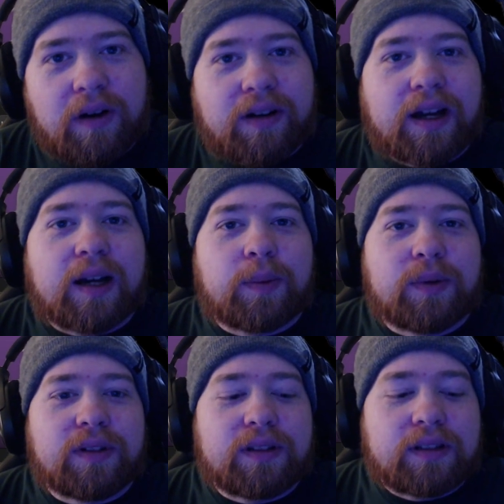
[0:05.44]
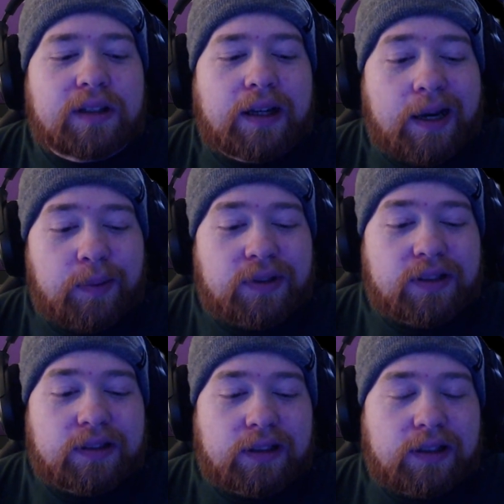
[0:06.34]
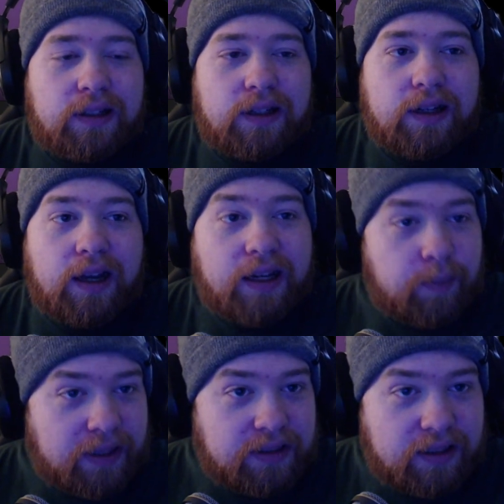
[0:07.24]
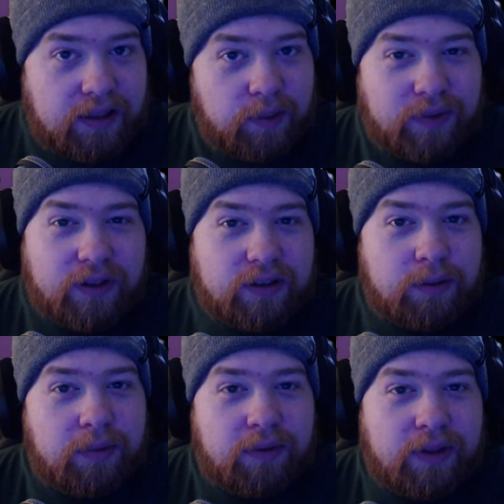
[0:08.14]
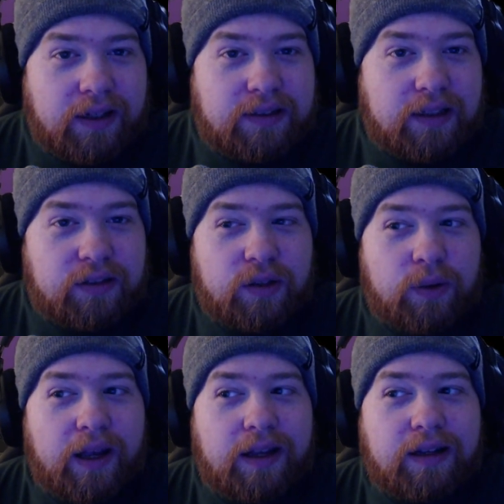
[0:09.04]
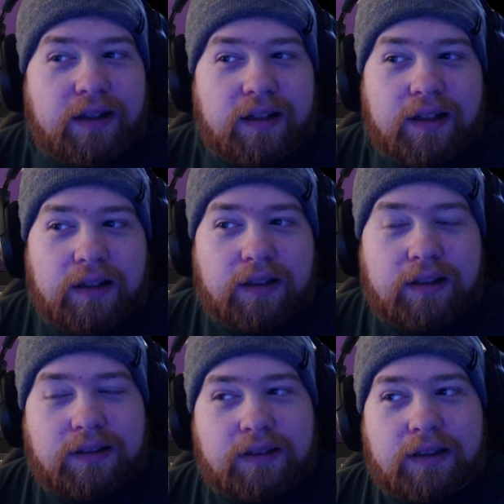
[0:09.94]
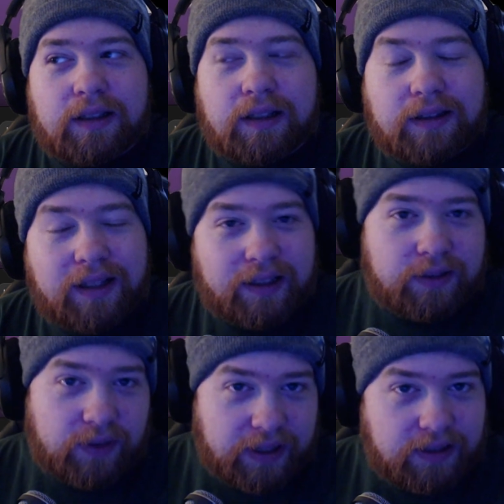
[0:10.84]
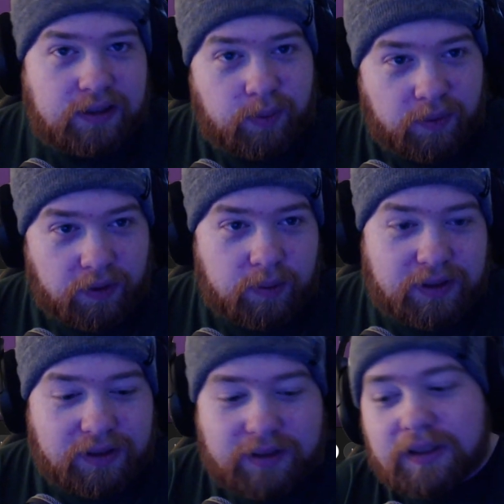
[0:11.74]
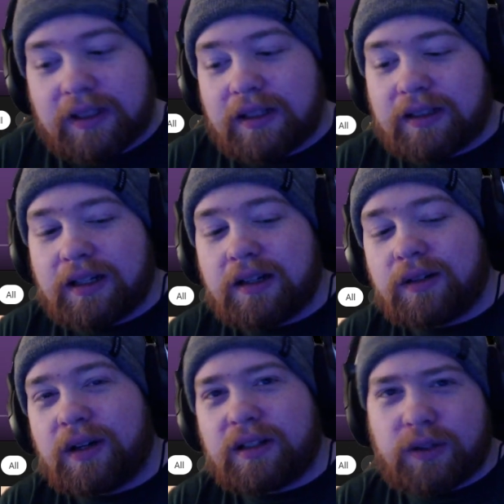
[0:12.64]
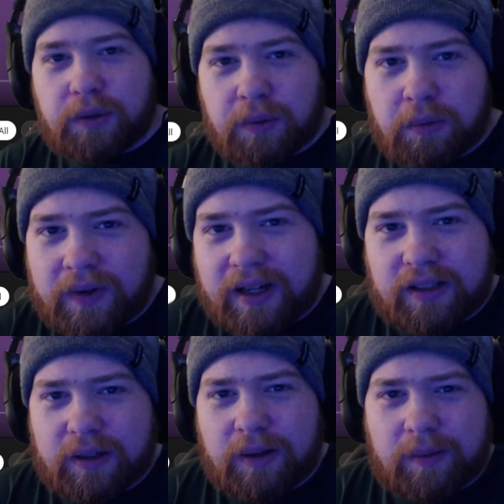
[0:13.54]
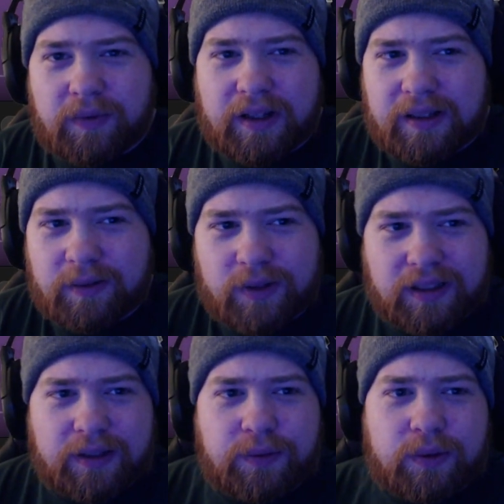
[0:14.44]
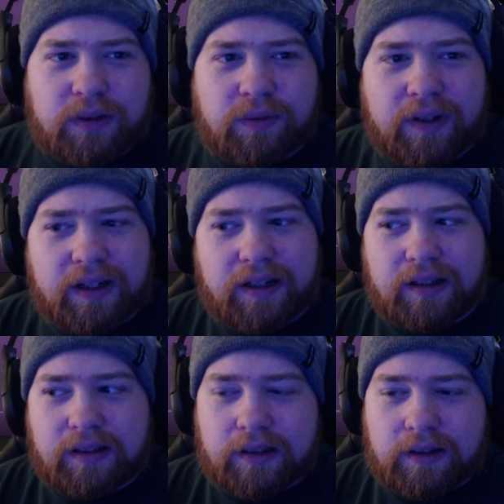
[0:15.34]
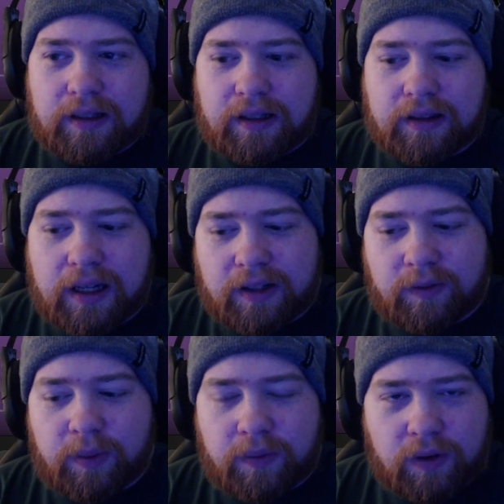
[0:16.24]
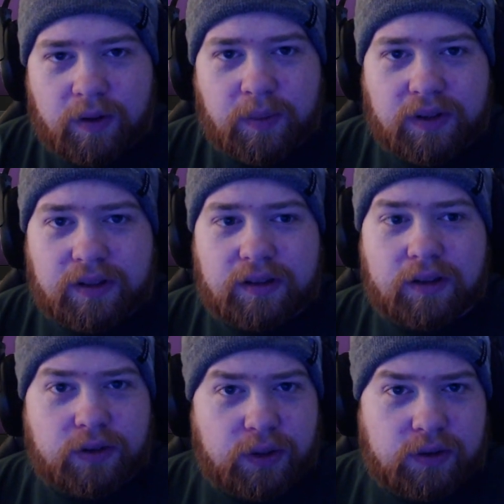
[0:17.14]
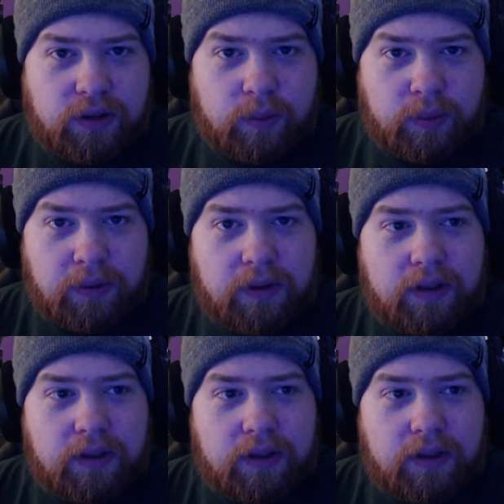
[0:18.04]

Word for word: Where It Happens, Hamilton Animatic, and we'll also be reacting to a live-ish performance. Now, as usual with Act 2, I'm finding it really difficult to find the live performance on YouTube,